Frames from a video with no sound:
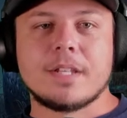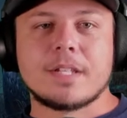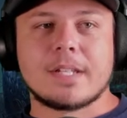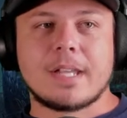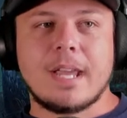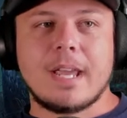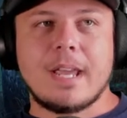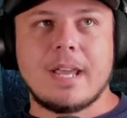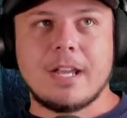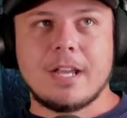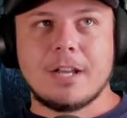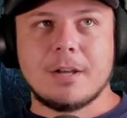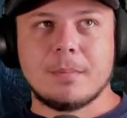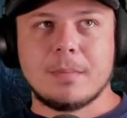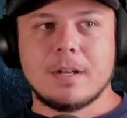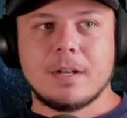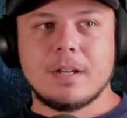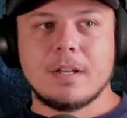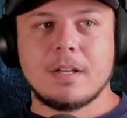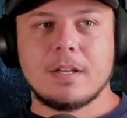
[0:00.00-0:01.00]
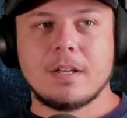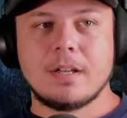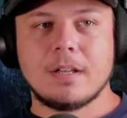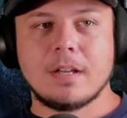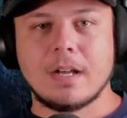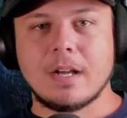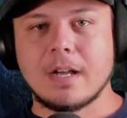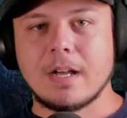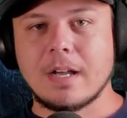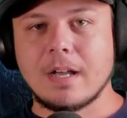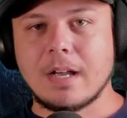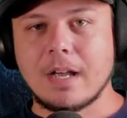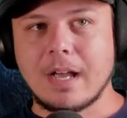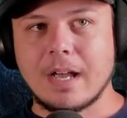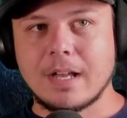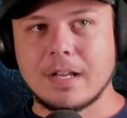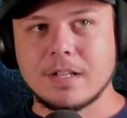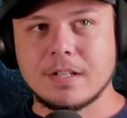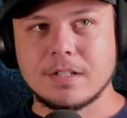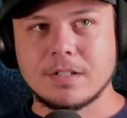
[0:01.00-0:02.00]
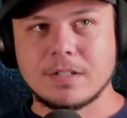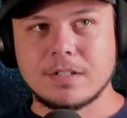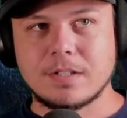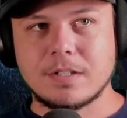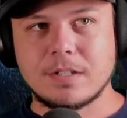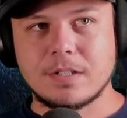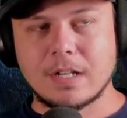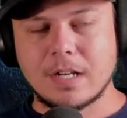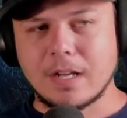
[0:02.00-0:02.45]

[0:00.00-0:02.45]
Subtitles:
game has,